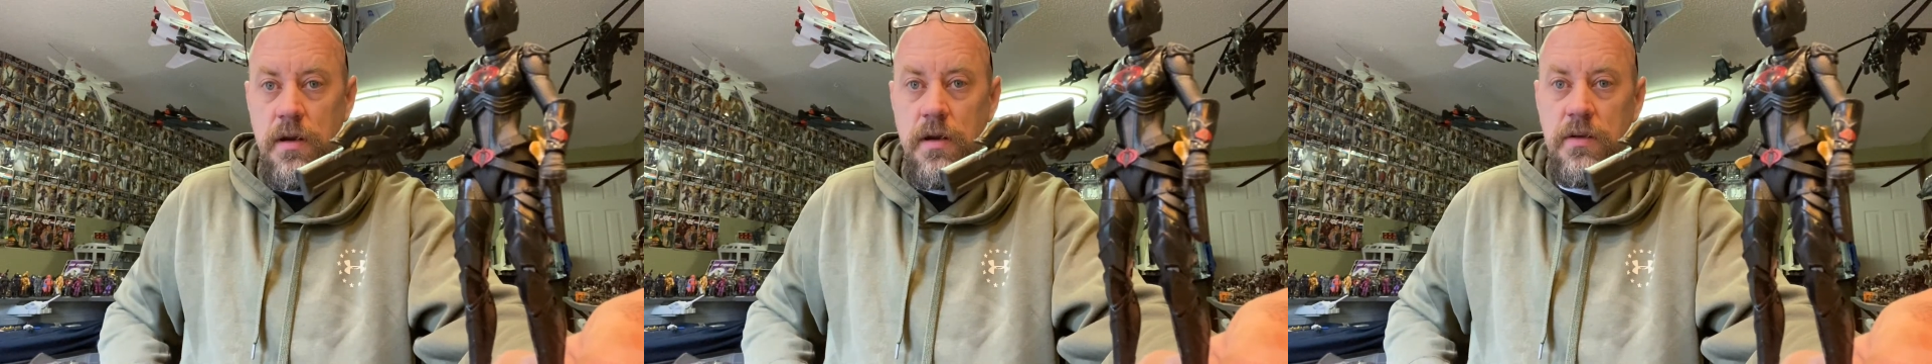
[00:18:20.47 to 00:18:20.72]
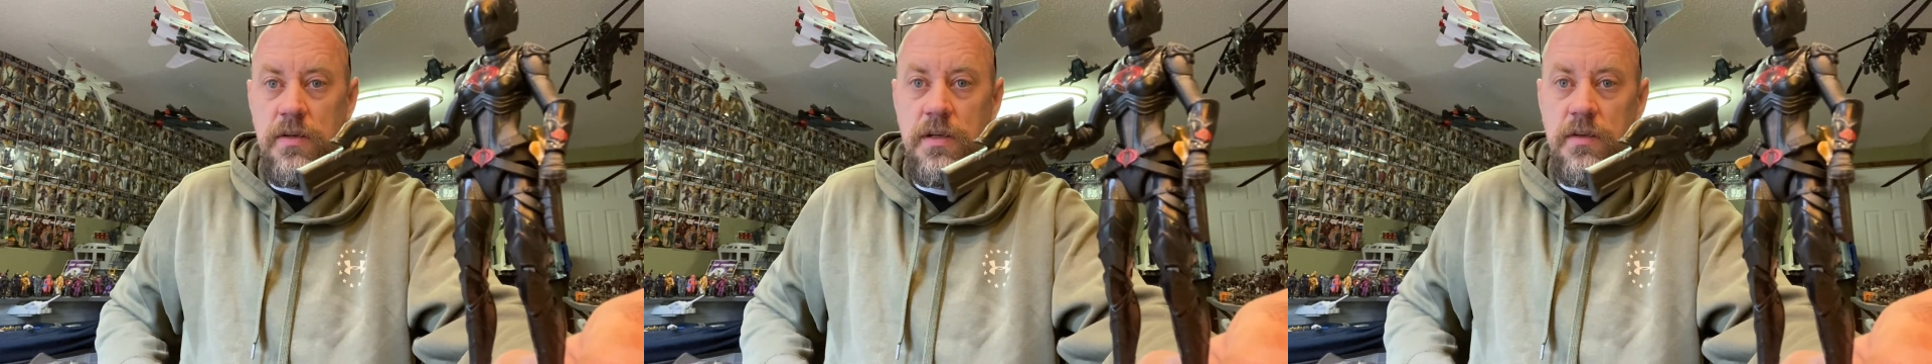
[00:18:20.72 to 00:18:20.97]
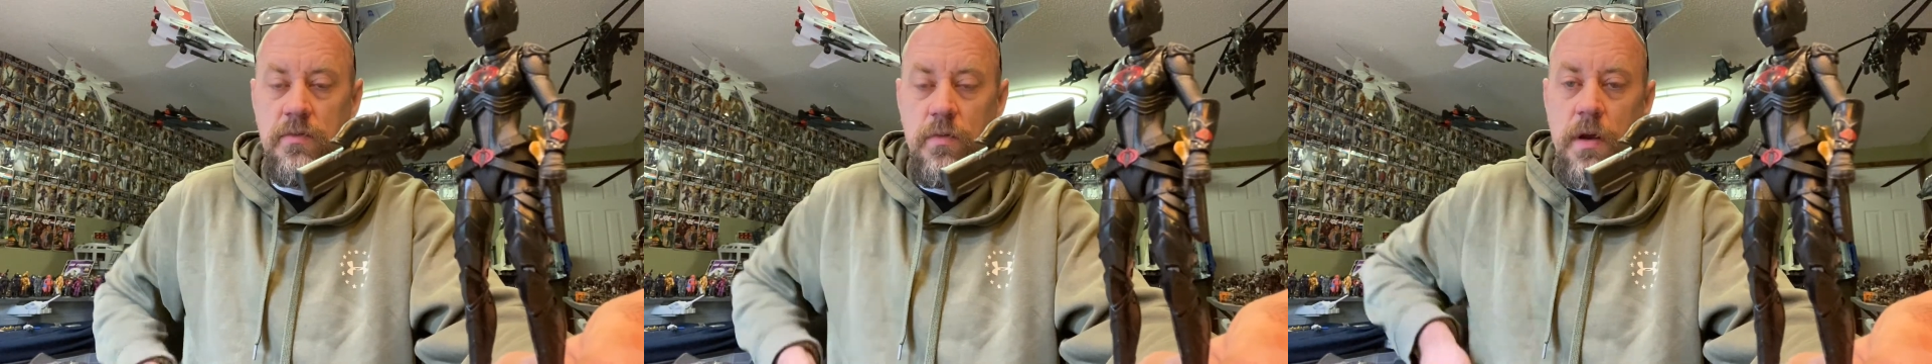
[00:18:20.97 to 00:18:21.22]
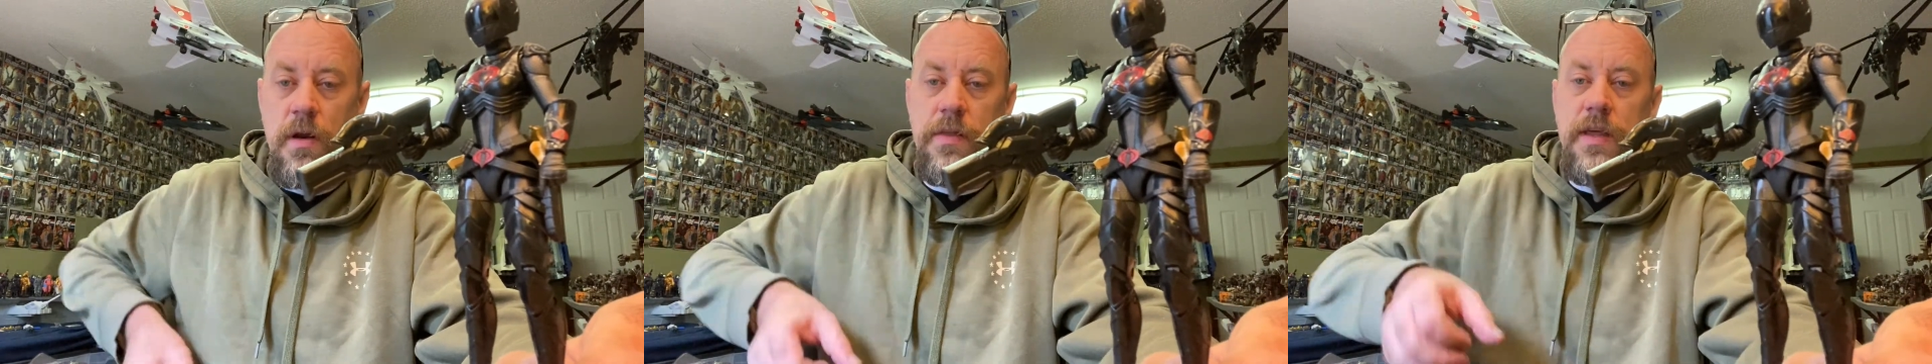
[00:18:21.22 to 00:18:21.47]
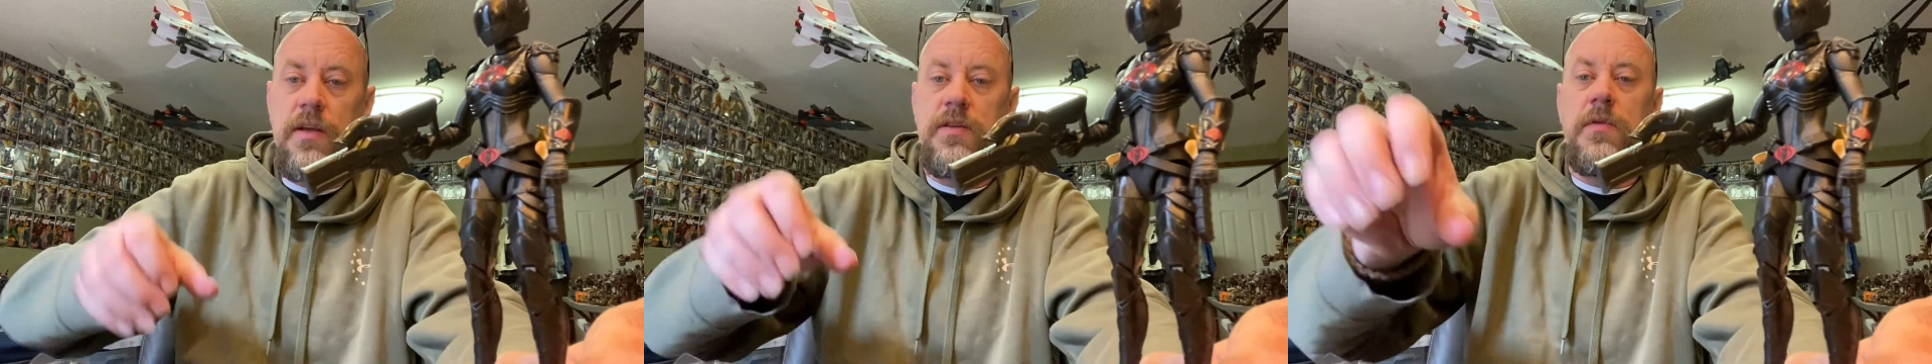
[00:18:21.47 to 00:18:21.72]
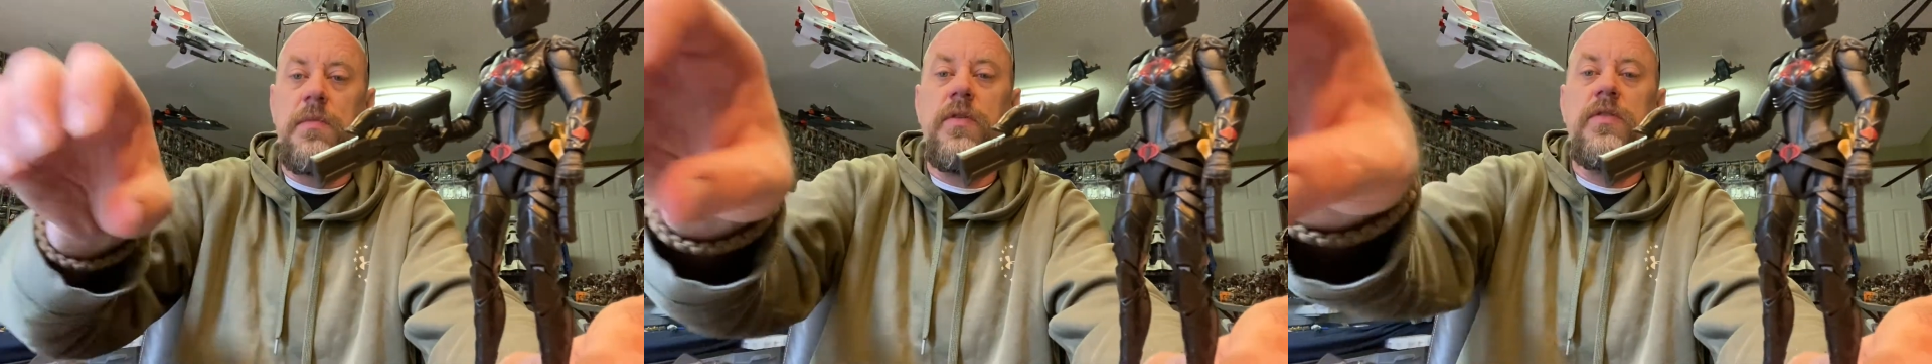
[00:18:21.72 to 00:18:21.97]
She's right on the edge. I'm
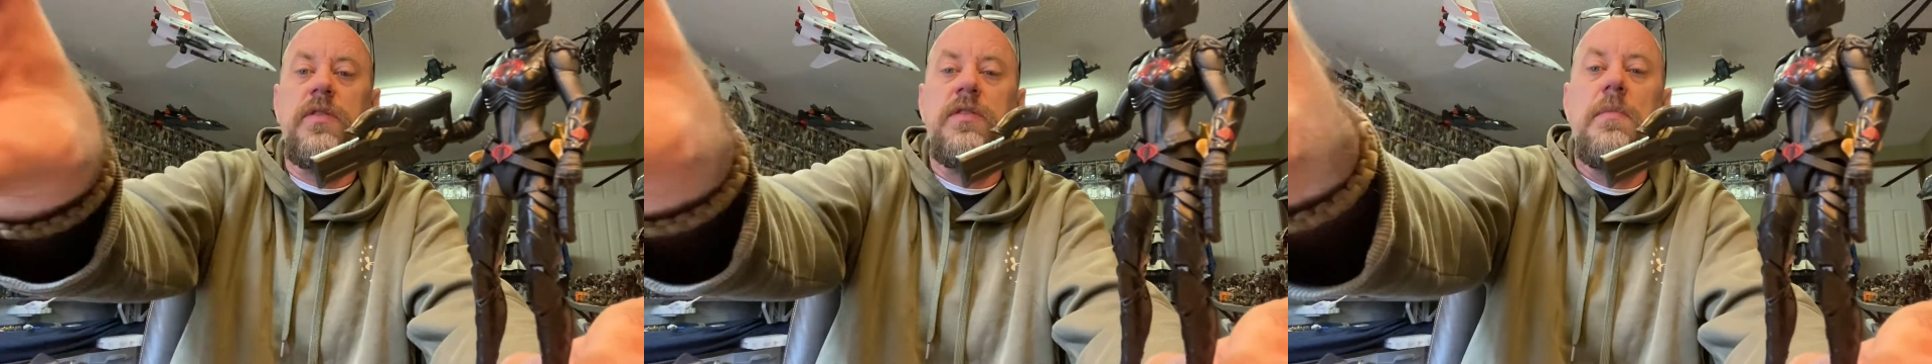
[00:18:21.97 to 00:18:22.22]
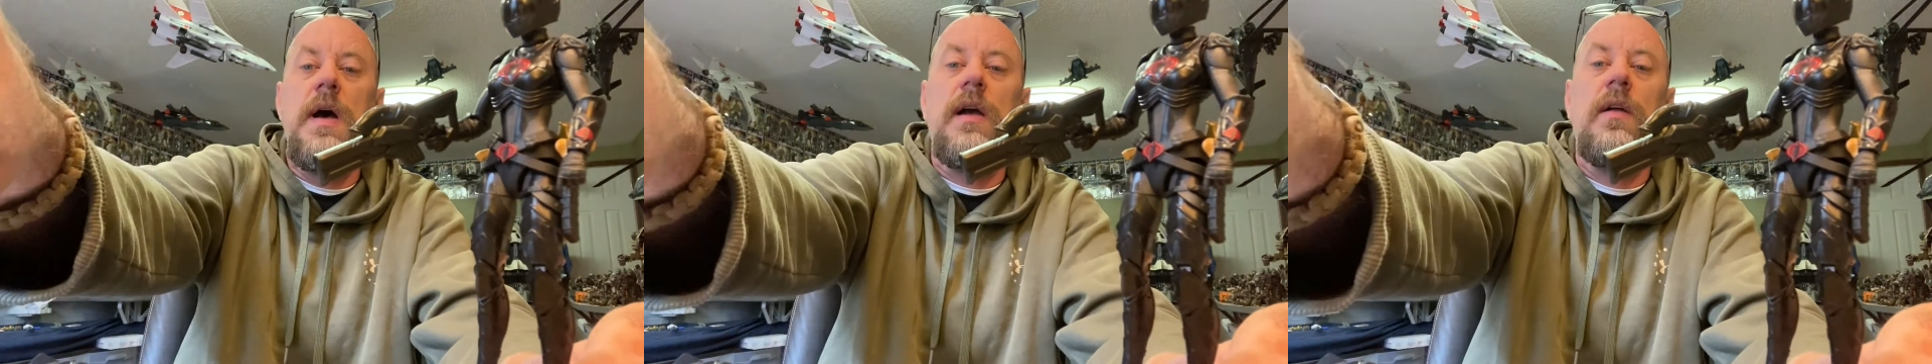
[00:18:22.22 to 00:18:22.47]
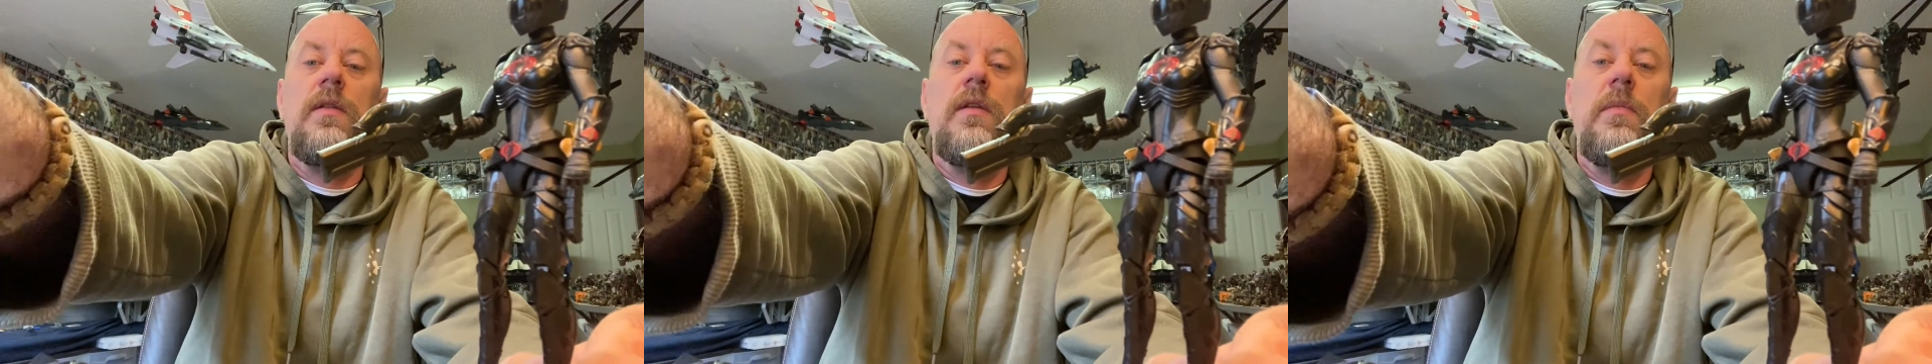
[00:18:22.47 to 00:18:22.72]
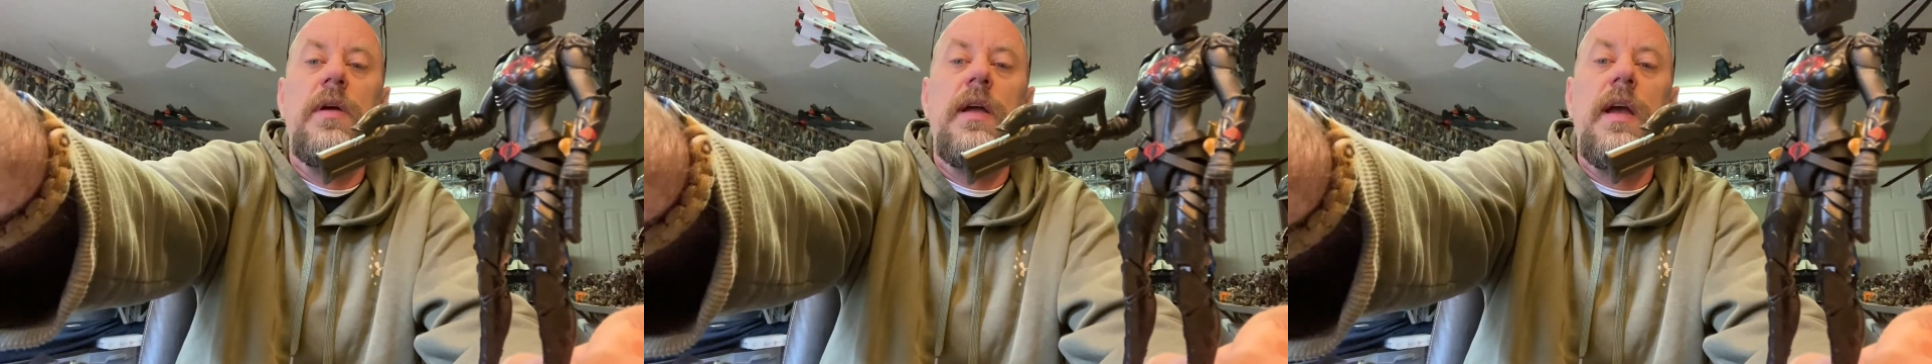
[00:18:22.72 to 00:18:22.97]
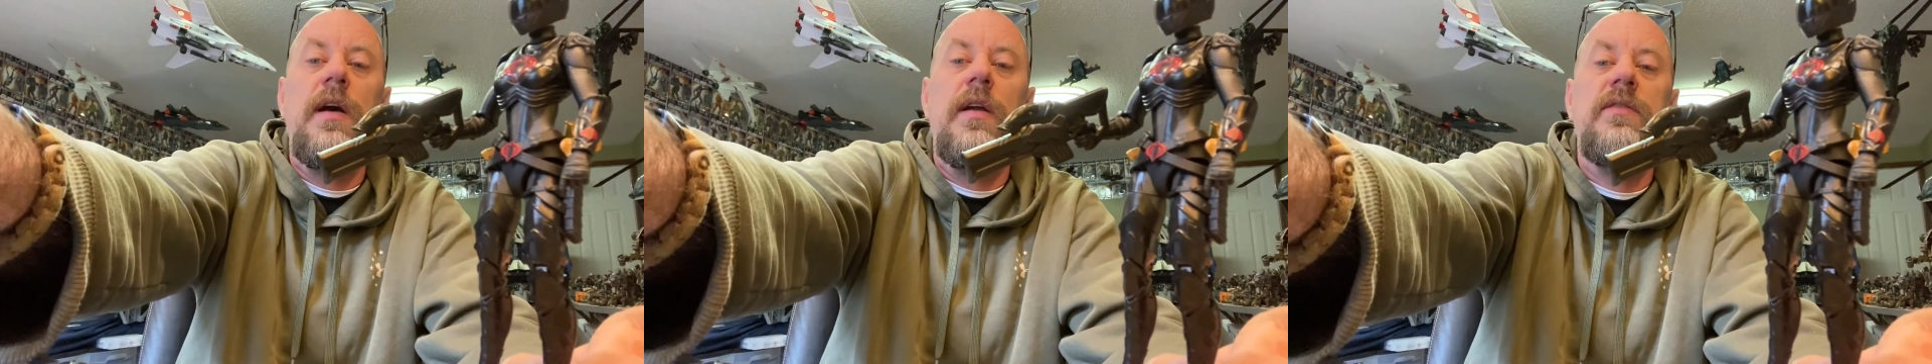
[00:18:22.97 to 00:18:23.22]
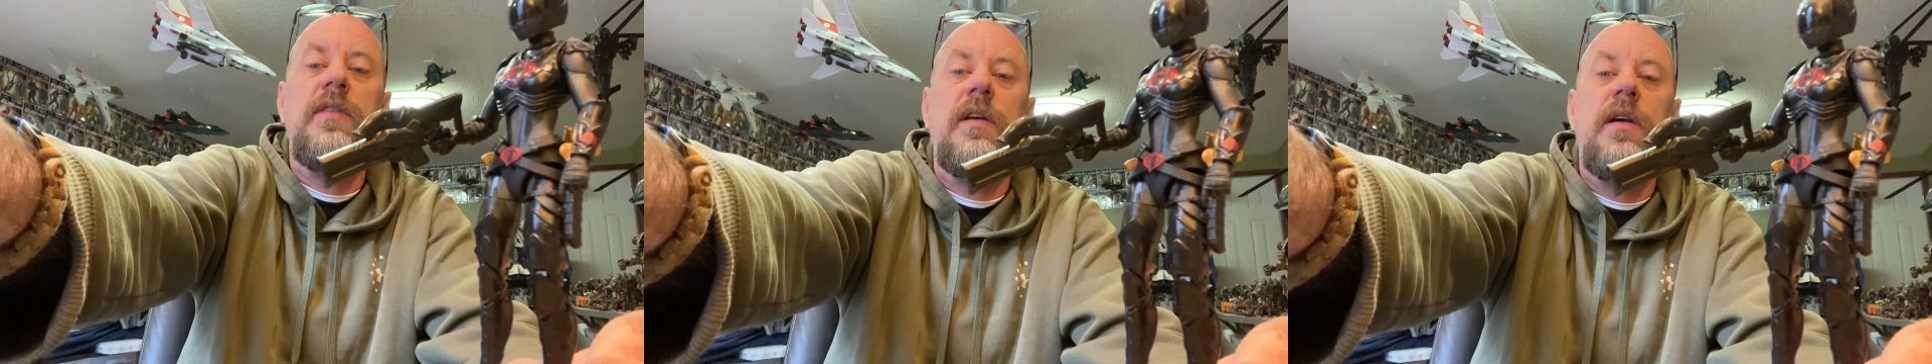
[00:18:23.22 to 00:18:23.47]
going to push this back a little bit. Hang on a
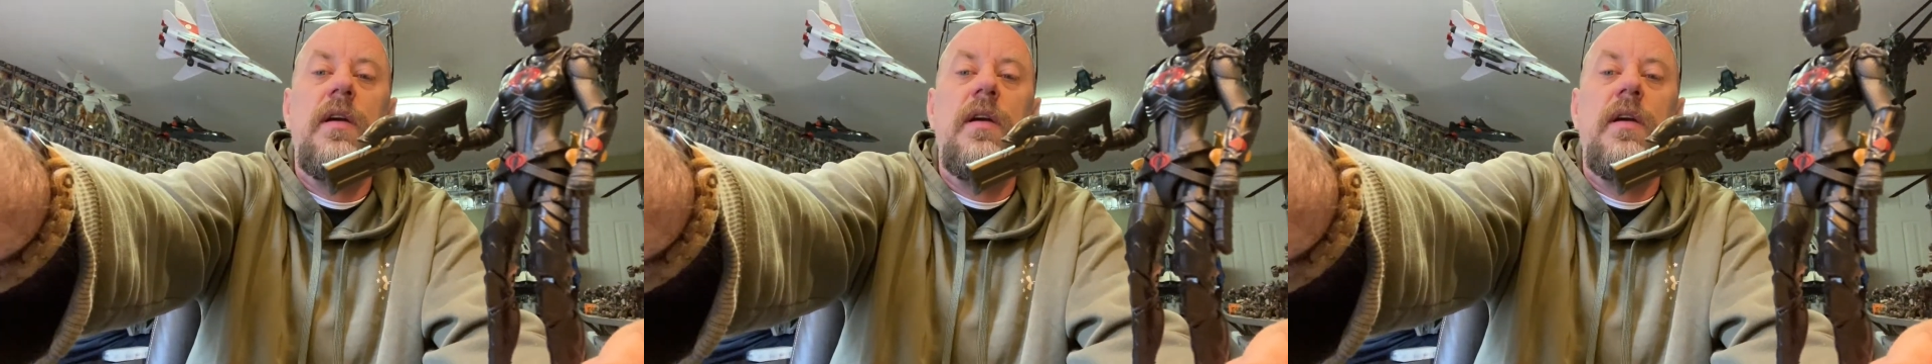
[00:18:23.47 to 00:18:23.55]
sec here.